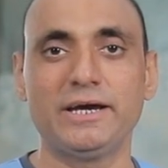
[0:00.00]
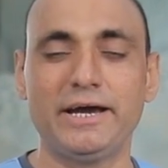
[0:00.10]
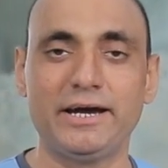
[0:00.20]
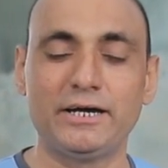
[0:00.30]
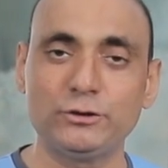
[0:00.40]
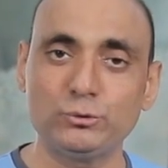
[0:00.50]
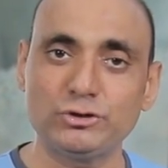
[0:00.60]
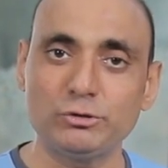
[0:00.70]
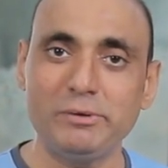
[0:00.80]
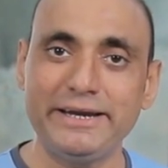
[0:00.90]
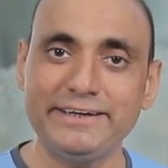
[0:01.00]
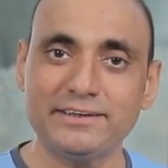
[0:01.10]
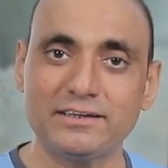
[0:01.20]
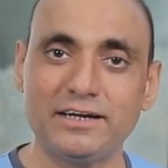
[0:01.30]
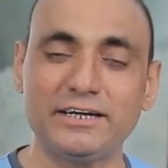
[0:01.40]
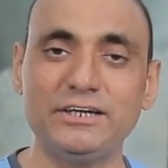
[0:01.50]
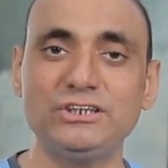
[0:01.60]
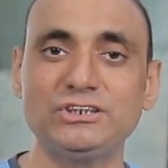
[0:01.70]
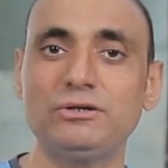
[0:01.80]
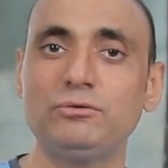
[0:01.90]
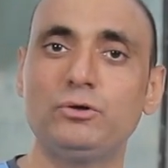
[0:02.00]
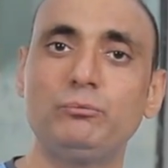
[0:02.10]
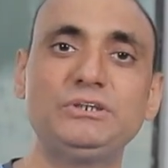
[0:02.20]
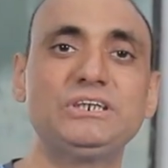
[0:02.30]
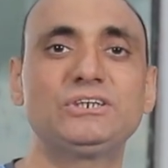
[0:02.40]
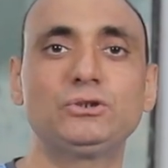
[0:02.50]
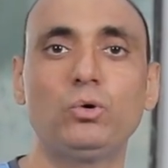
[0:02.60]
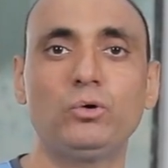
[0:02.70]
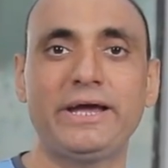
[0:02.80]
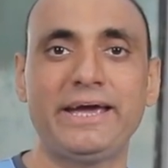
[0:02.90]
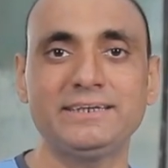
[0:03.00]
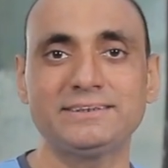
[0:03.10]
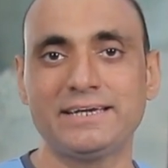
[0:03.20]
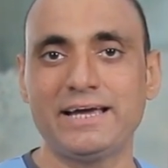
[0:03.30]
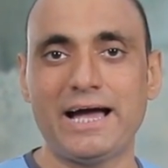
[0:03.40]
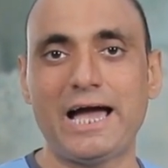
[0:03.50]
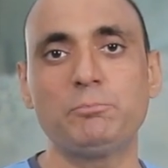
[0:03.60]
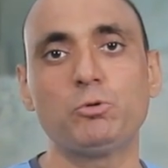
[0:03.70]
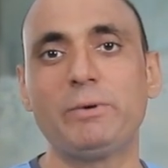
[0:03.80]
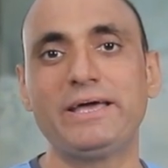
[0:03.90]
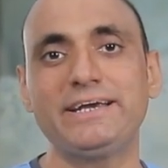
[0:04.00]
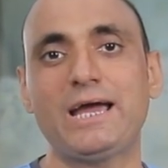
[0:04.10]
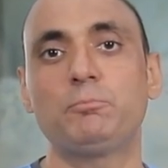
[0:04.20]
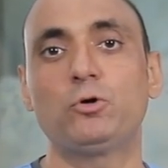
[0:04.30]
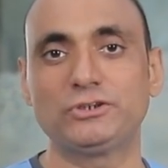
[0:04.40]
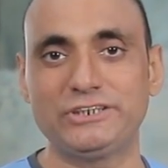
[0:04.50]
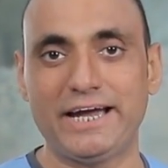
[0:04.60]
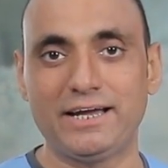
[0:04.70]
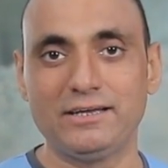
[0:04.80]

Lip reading: to stimulate a condition which is known as hyperbaric hypoxia.